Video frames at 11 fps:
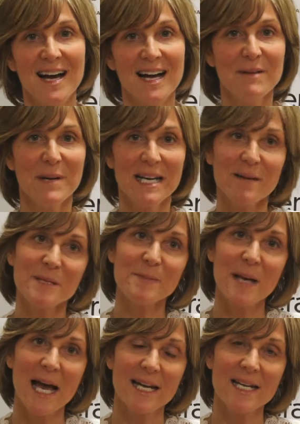Hi, my name is
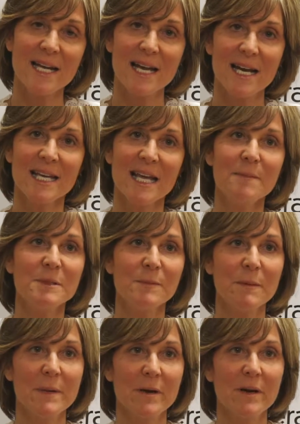Patty, and I came to
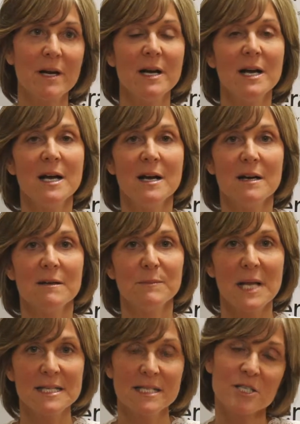Primera
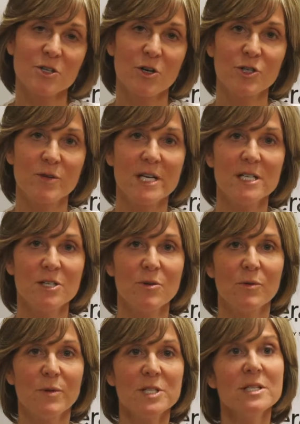Plastic Surgery
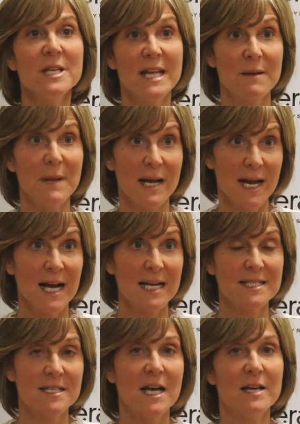to originally get my
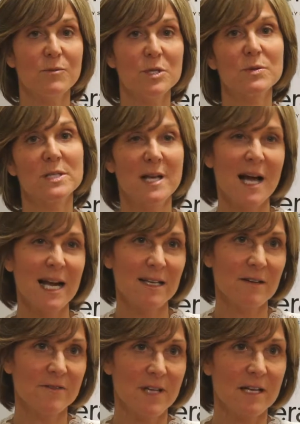eyes done, which was an eye
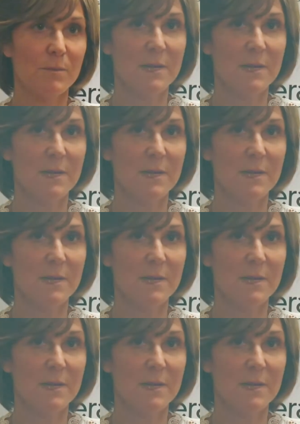lift, like a